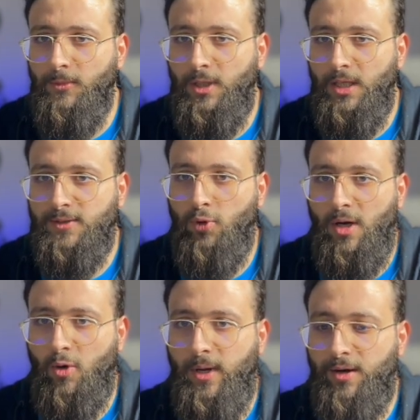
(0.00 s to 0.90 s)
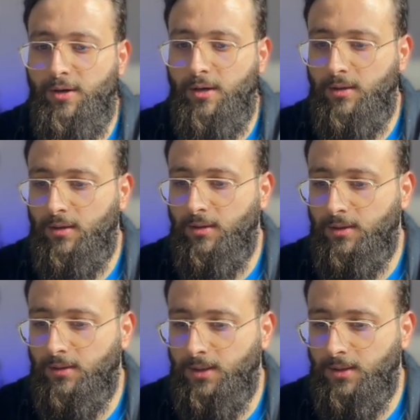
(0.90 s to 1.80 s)
let's do a quick
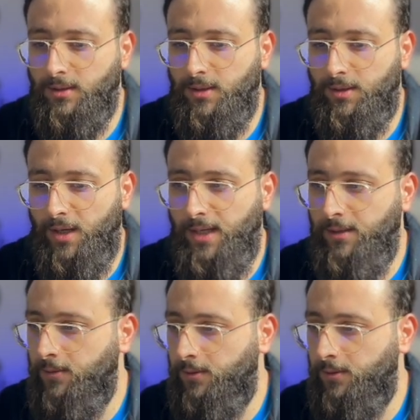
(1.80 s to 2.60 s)
run.